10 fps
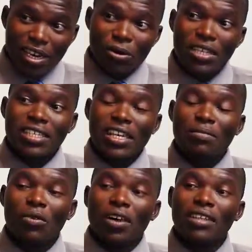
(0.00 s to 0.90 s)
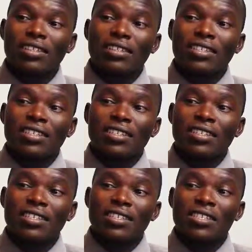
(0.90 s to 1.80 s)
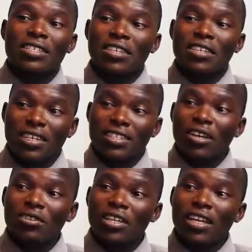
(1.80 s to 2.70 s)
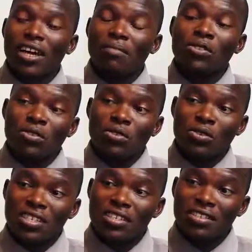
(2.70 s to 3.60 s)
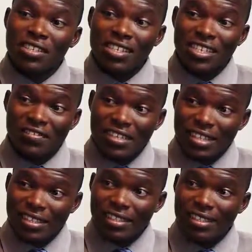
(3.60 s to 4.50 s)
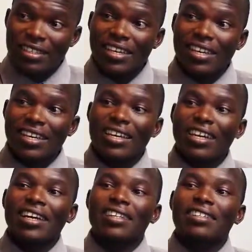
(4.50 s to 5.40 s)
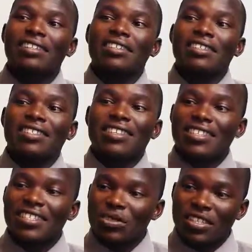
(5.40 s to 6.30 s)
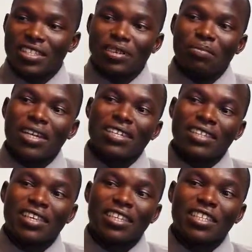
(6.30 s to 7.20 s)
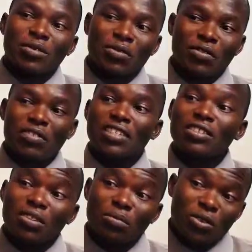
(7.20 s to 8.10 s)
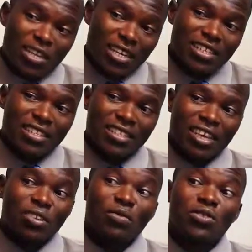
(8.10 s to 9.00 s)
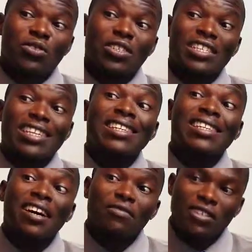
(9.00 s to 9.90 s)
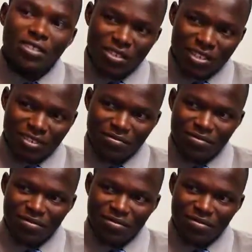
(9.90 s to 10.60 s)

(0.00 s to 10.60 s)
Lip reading: Where type 1, this is where somebody is actually absolute insulin deficiency, like the cells in the pancreas that are responsible for insulin production, they're not producing enough insulin.